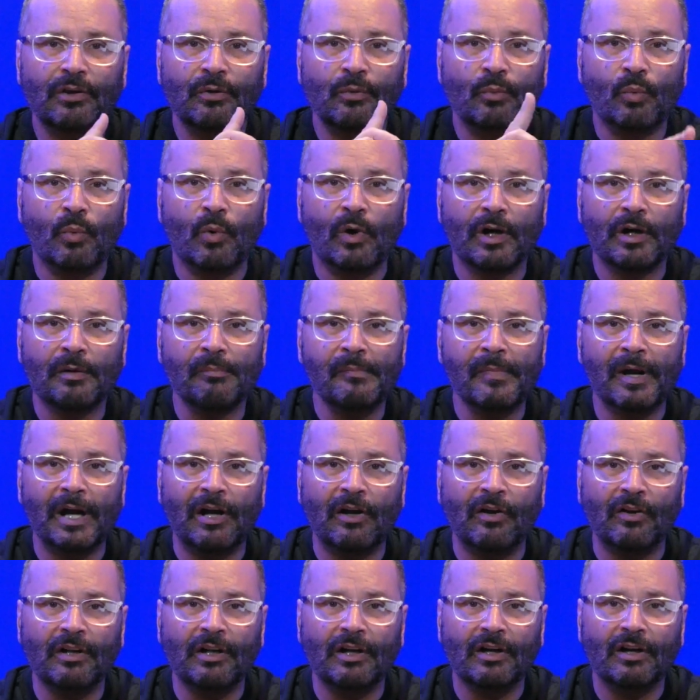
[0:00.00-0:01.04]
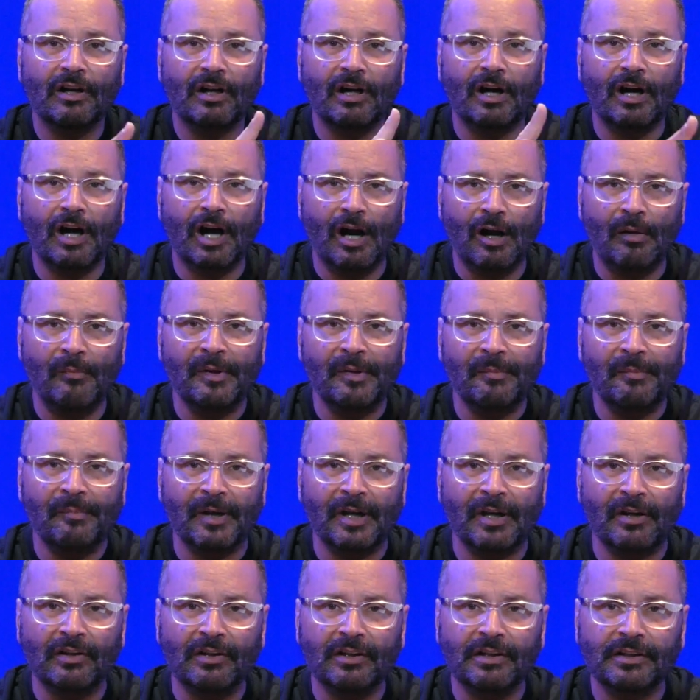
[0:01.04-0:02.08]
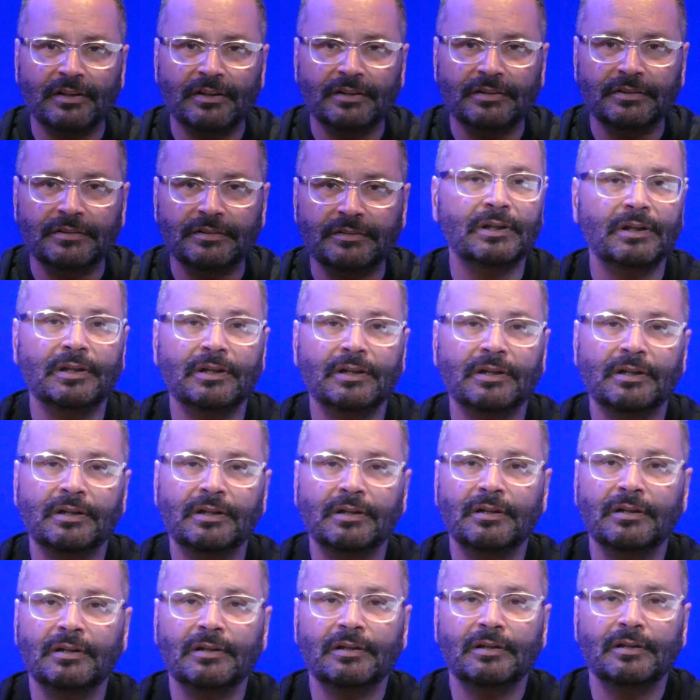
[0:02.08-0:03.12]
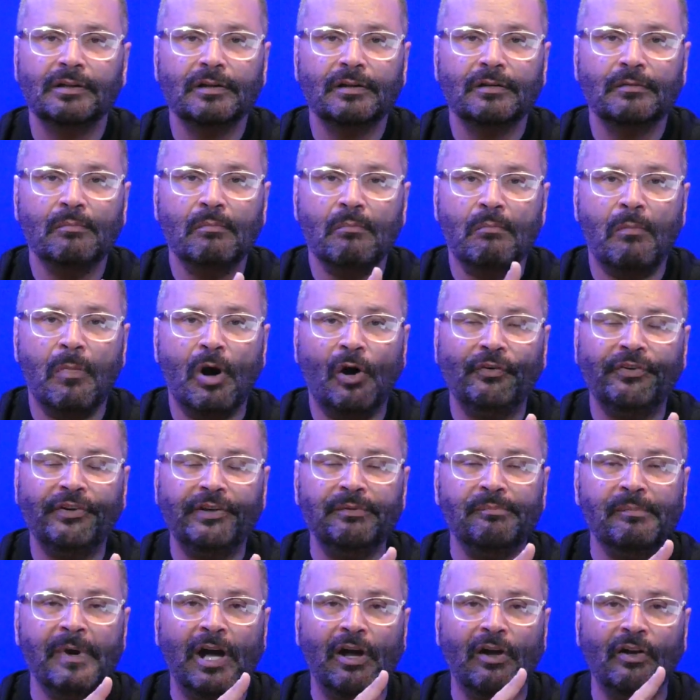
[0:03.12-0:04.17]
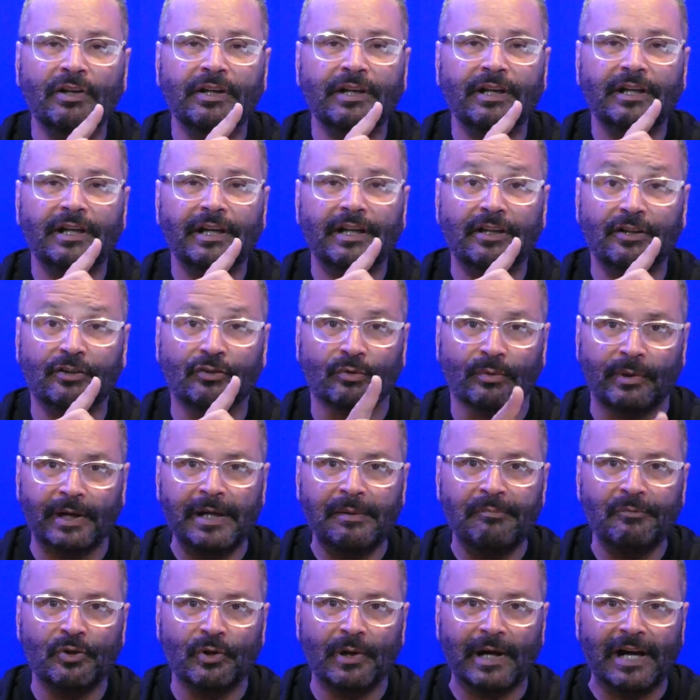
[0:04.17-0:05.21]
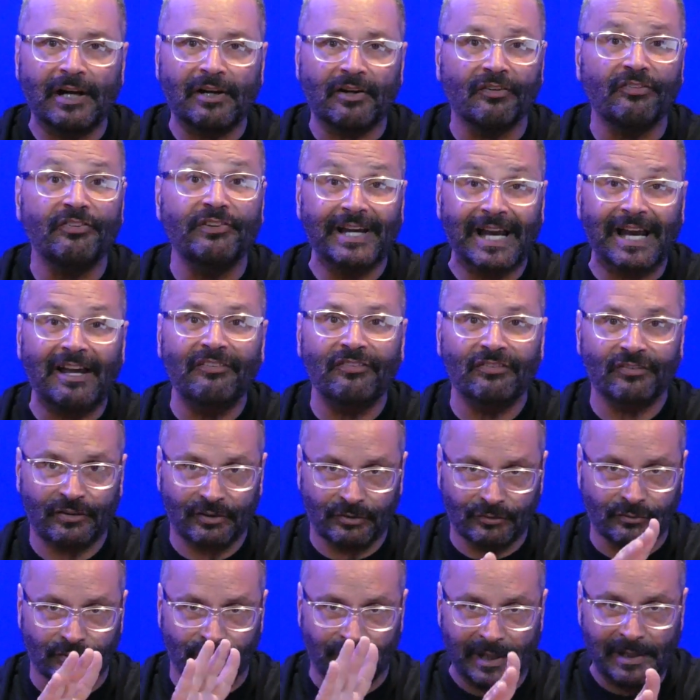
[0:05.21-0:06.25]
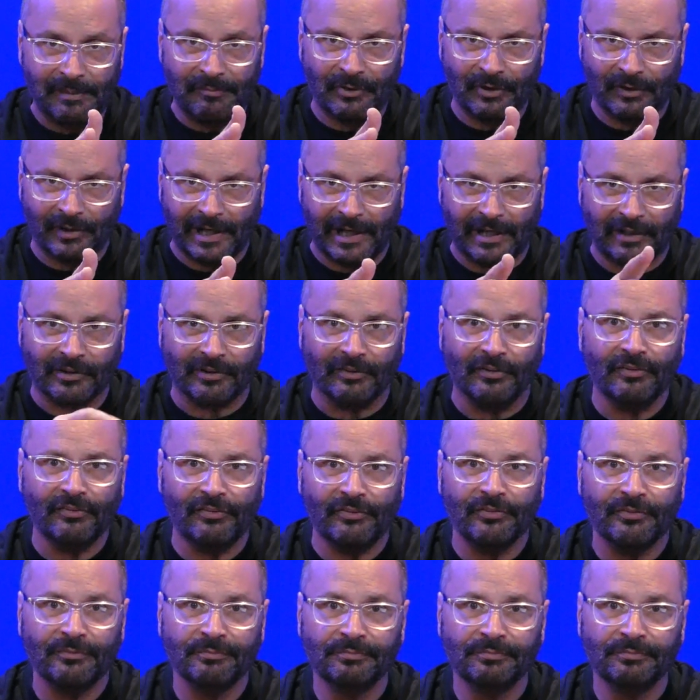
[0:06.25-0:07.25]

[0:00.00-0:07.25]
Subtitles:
Warm milk, almond milk, malted milk, and graham crackers. Yes, graham crackers.